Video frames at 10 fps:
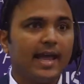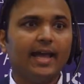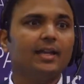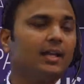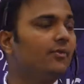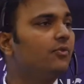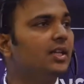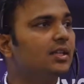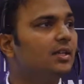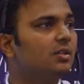and if
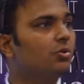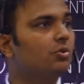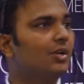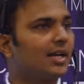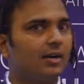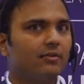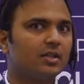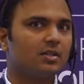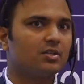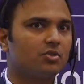needed, you could
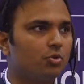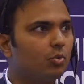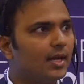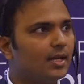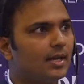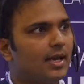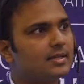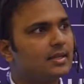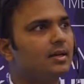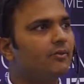recover the screw white
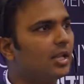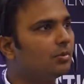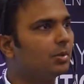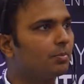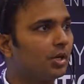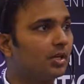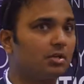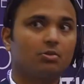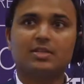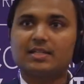as a valuable
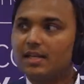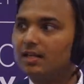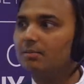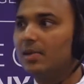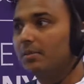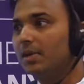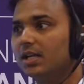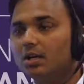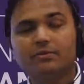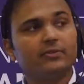product. You could sell it, make
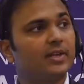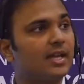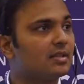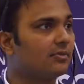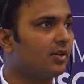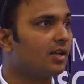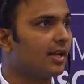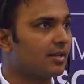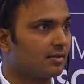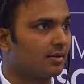money off of it as a
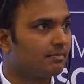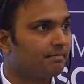fertilizer.